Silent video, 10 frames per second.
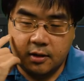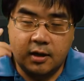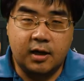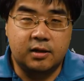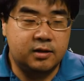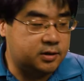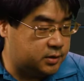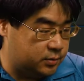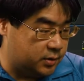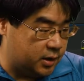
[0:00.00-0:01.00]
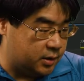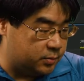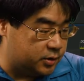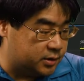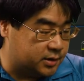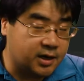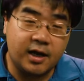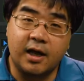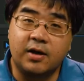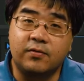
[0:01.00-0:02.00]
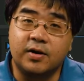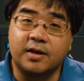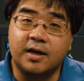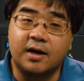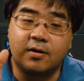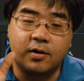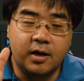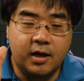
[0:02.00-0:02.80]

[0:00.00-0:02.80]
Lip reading: at these two cameras that I have right now.